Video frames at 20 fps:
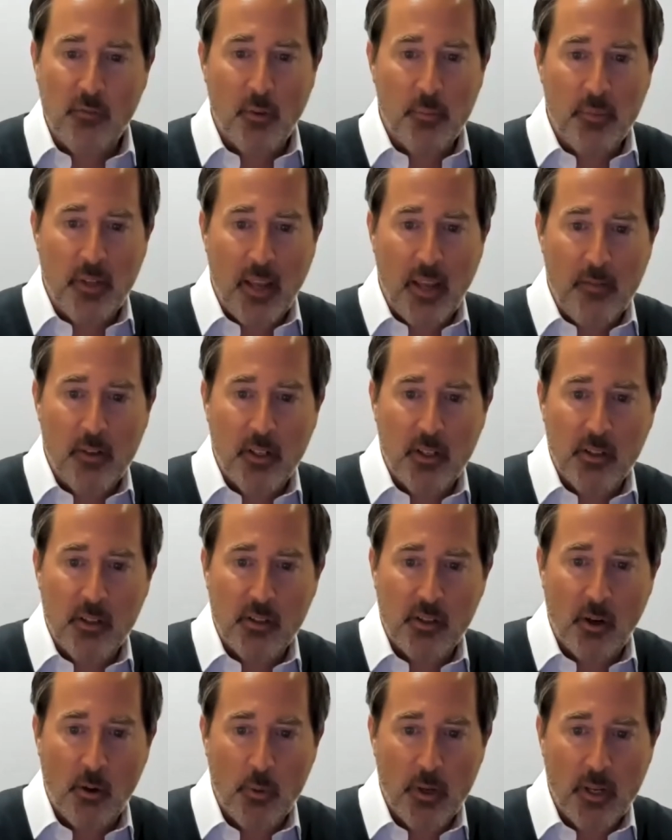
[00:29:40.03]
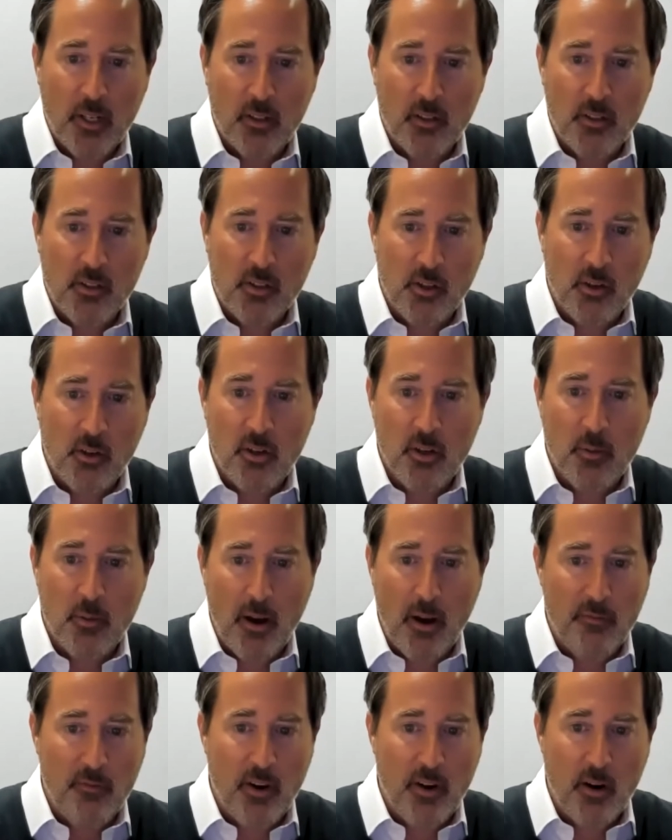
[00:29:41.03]
from David is, are we concerned
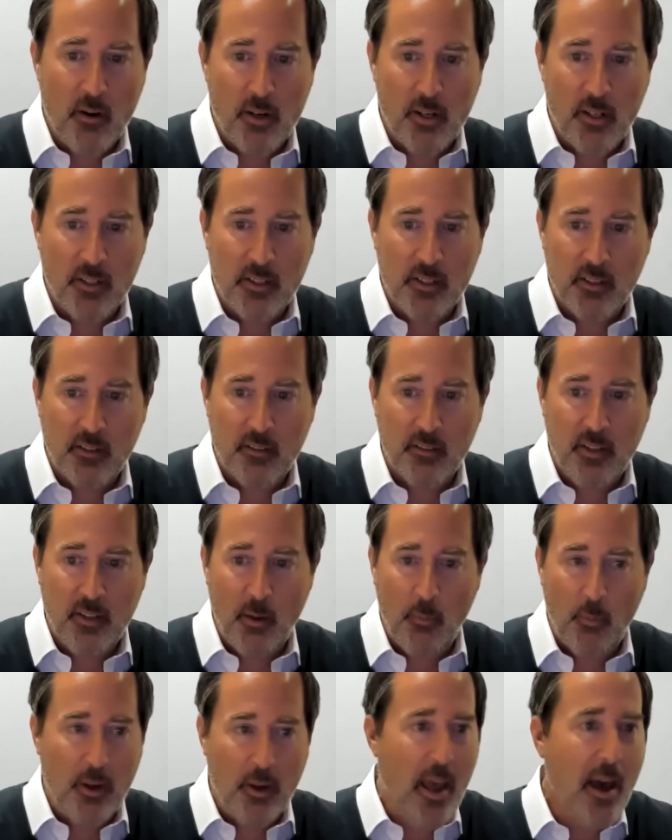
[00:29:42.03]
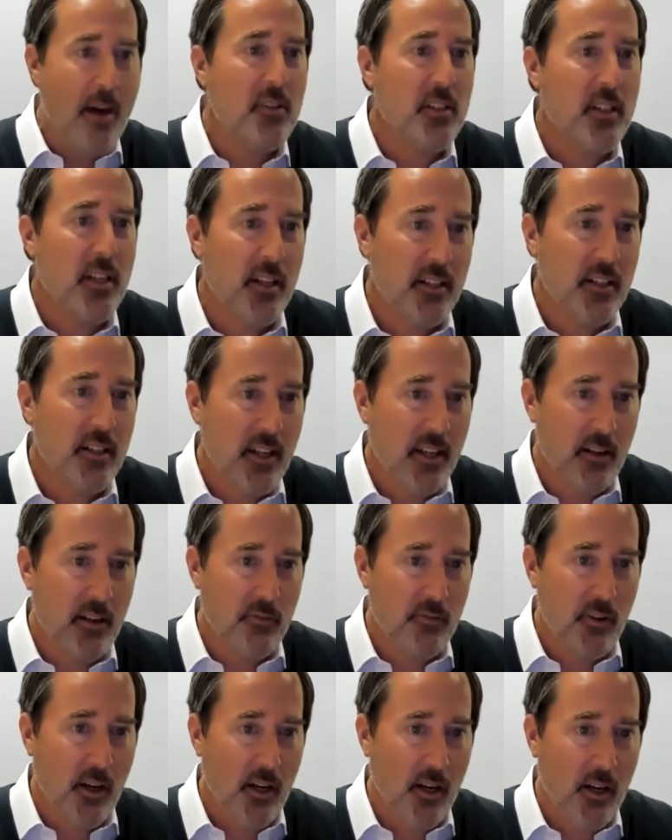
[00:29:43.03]
about variants that we haven't yet
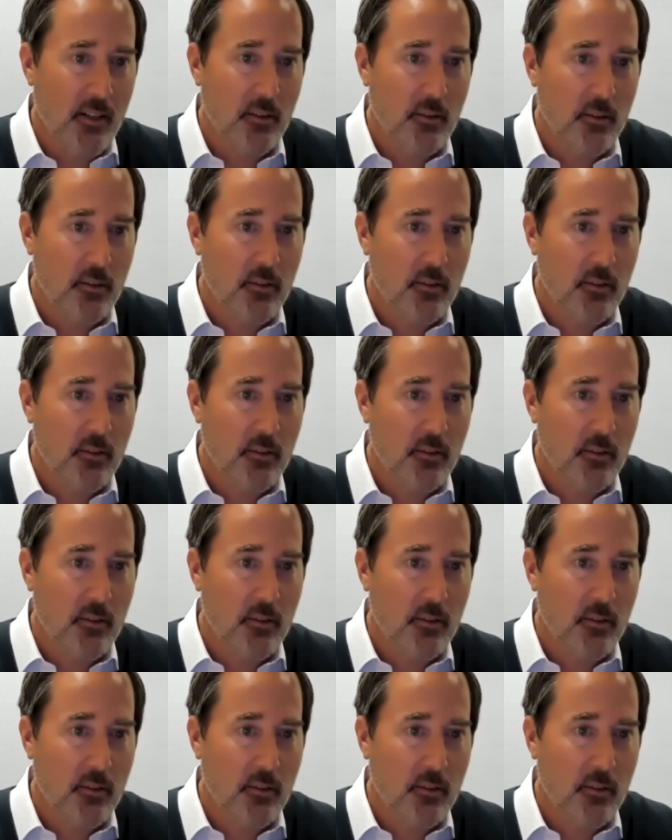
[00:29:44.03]
identified?